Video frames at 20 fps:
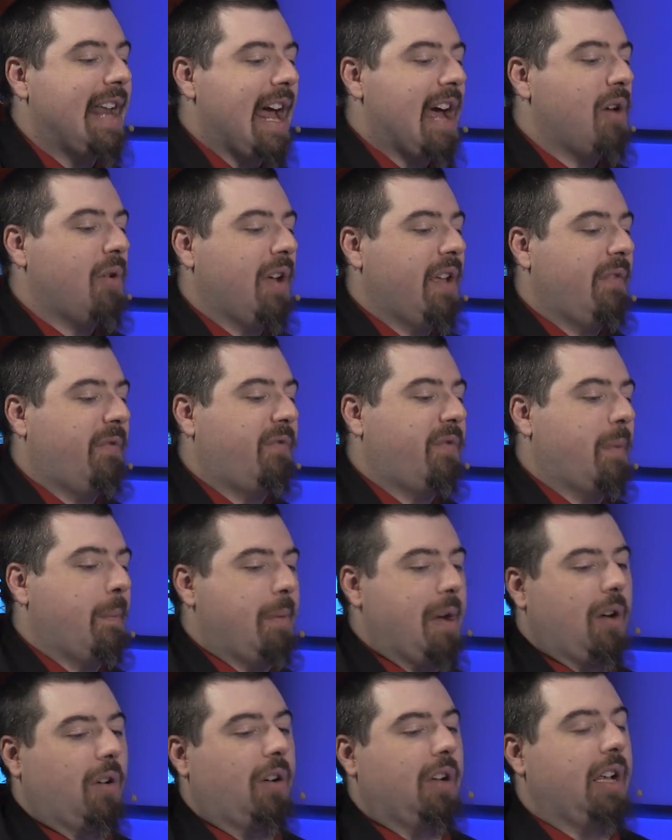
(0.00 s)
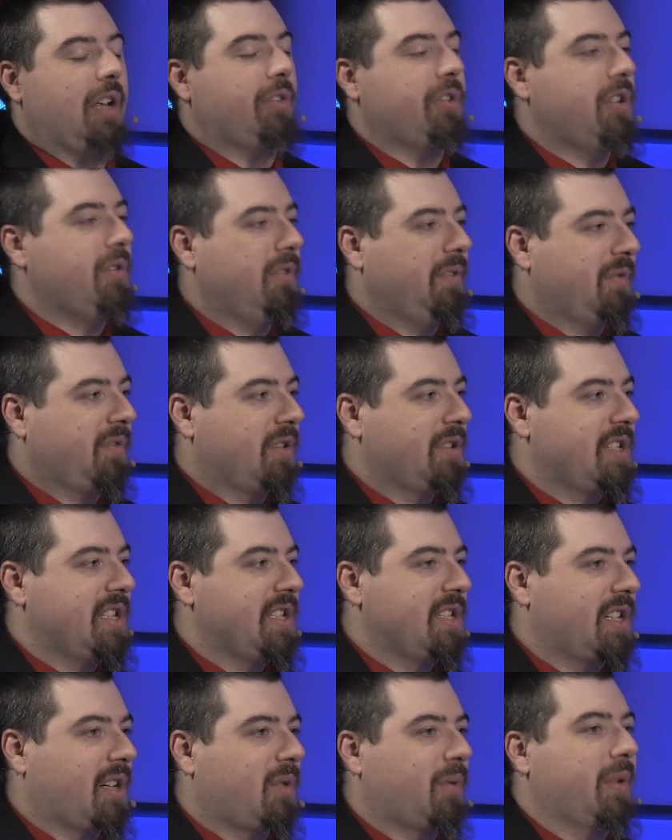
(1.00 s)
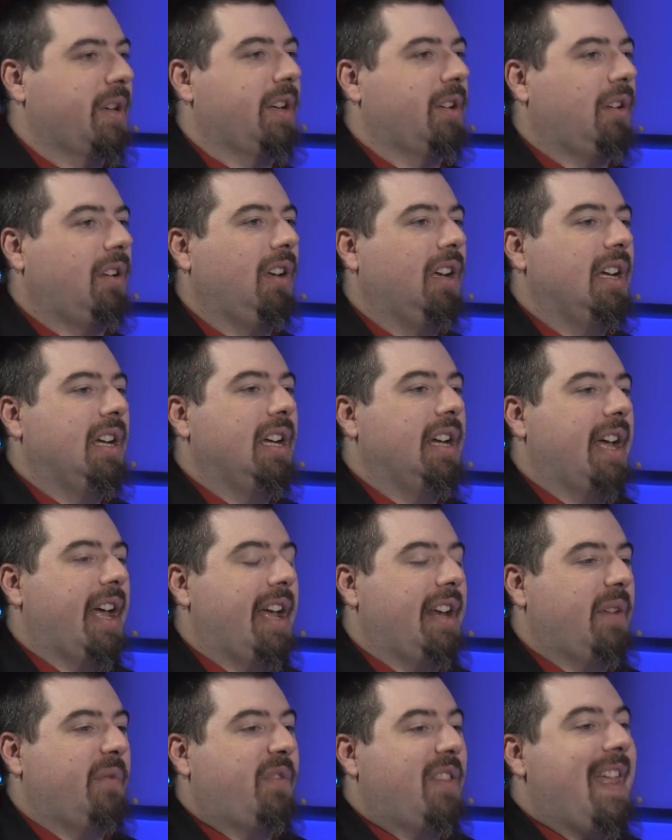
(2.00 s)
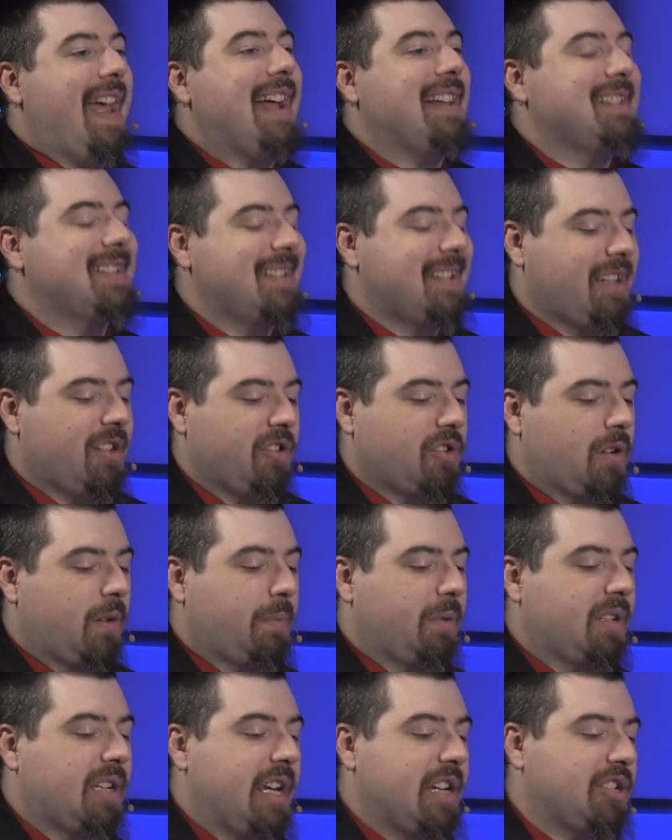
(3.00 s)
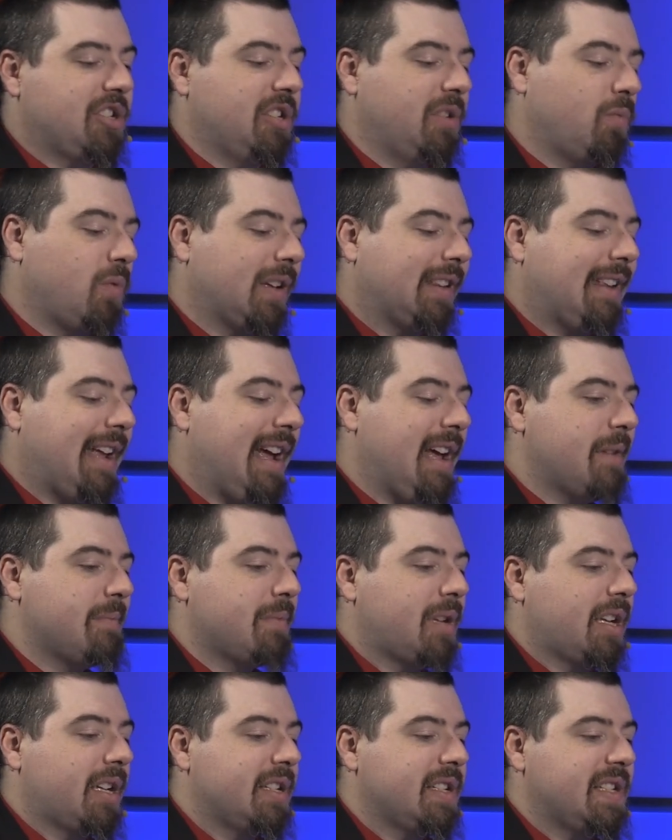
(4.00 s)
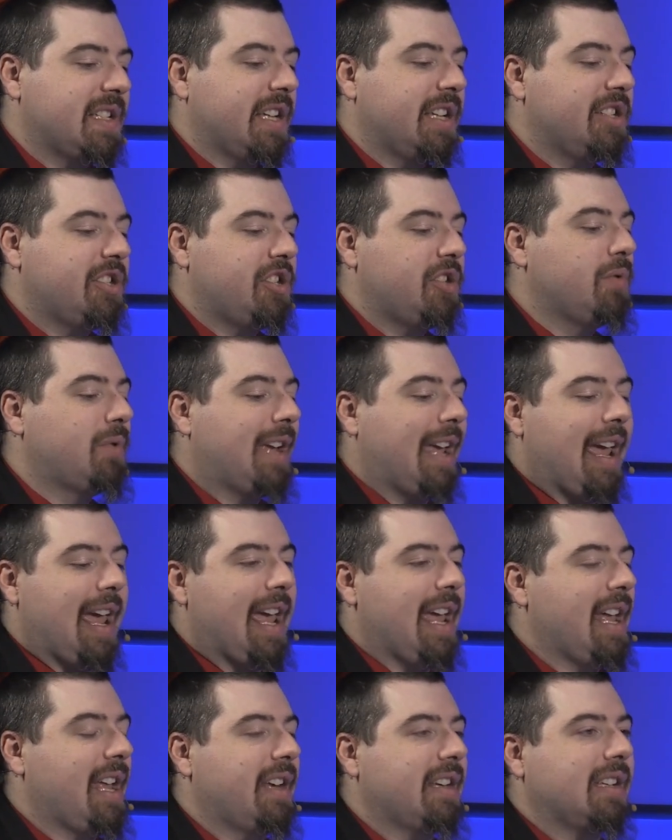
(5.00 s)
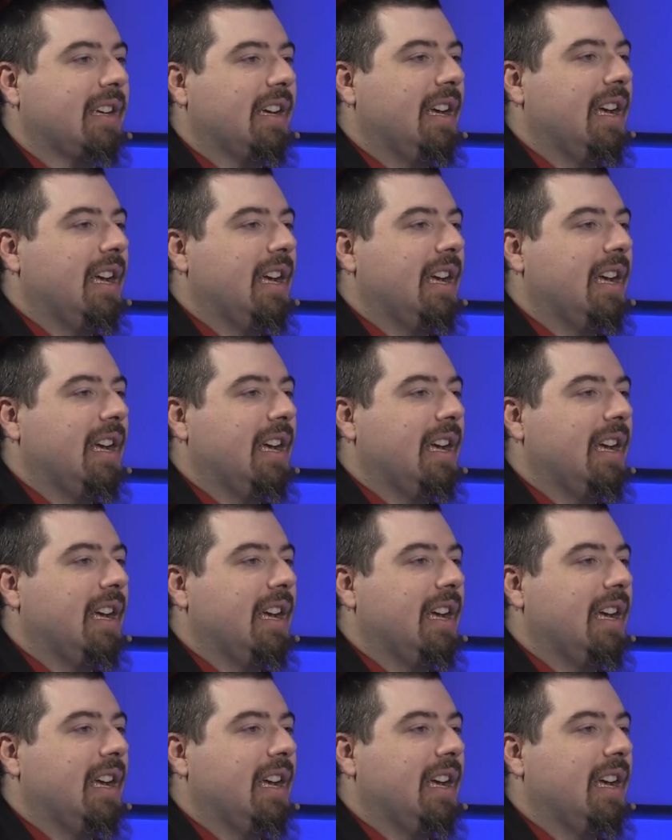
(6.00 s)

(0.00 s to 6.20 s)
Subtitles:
Now, if parallel universes are real, and if that's the interpretation, what that means is you can